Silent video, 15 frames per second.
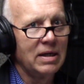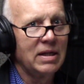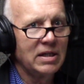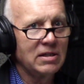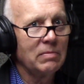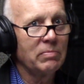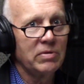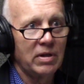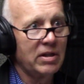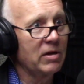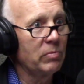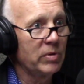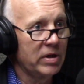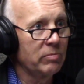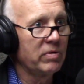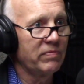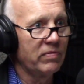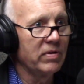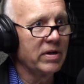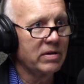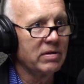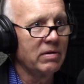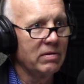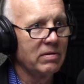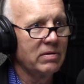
That's something I think we can reflect on.